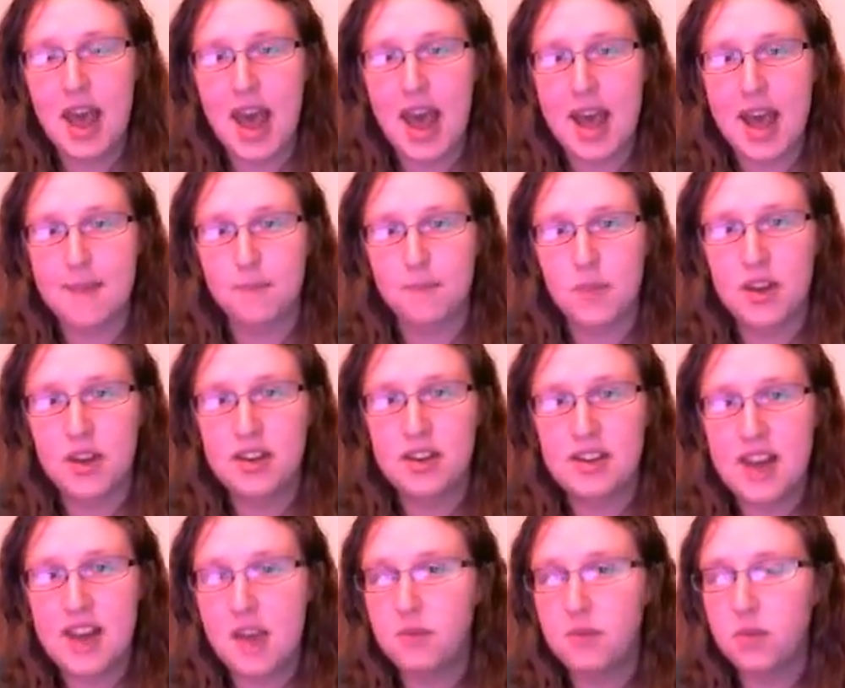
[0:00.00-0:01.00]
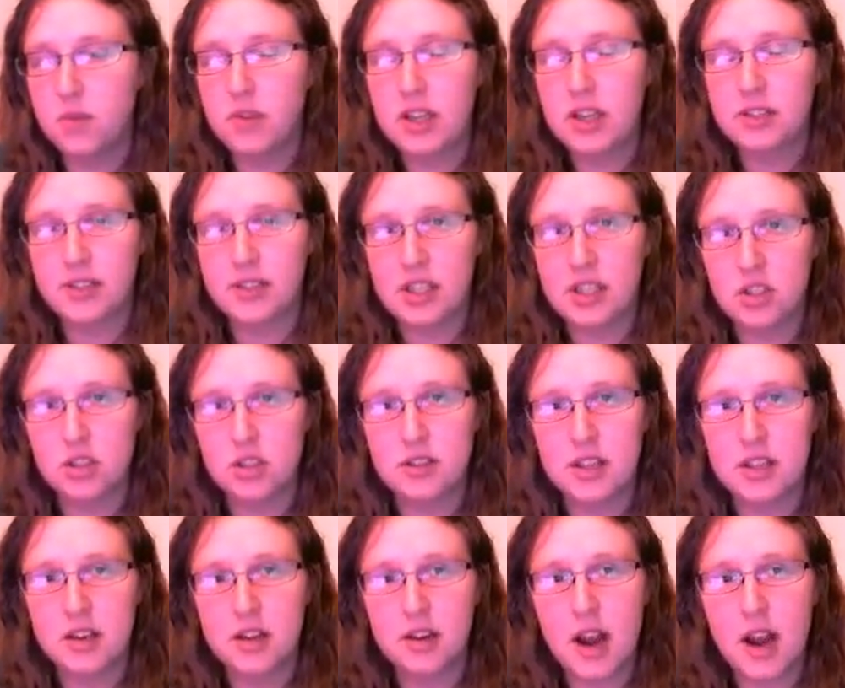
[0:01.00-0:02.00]
and never really reaches
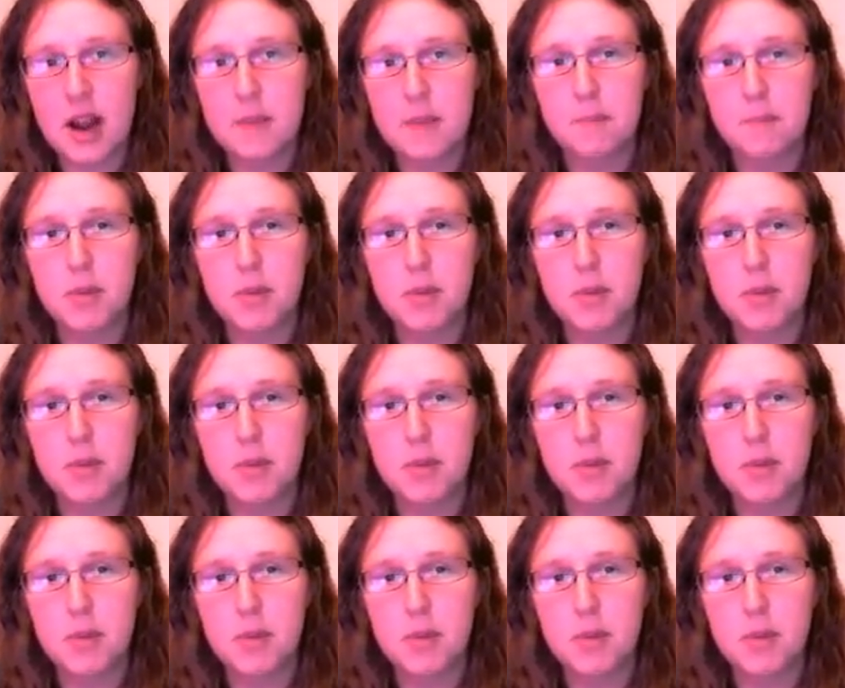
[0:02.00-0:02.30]
zero,